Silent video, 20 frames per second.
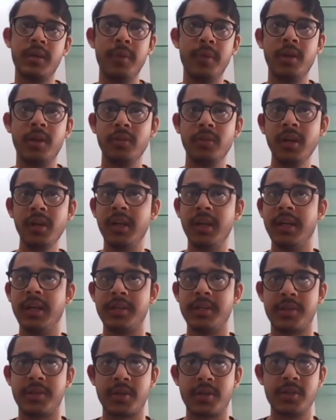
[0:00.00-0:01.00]
into the data
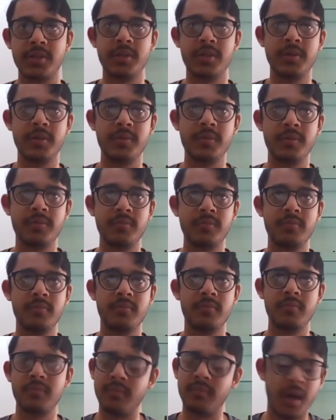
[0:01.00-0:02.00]
structure.
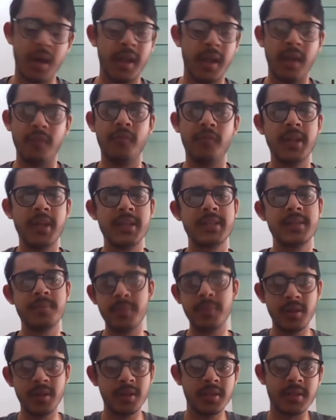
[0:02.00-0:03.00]
Again, very
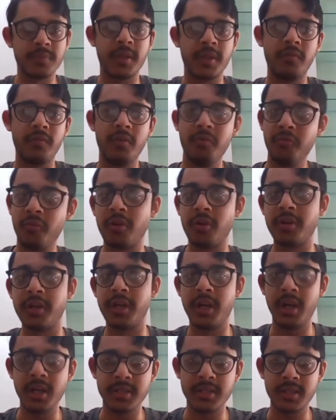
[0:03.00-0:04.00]
simple, something we've
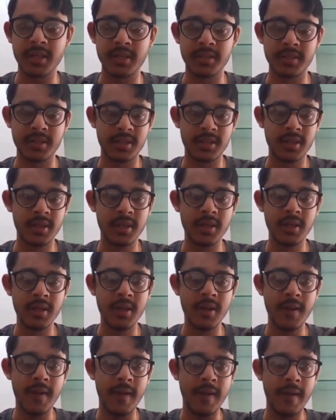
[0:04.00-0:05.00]
already discussed.
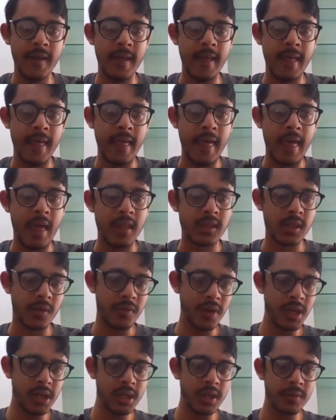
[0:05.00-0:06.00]
Now,
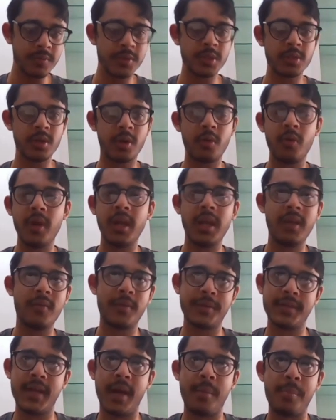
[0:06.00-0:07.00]
when it comes to the query,
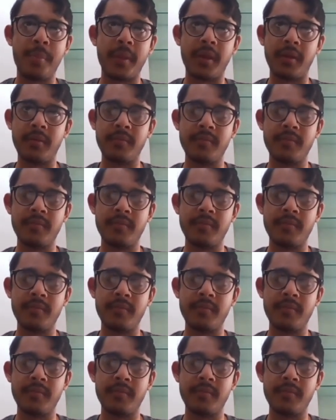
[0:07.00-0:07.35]
what's happening?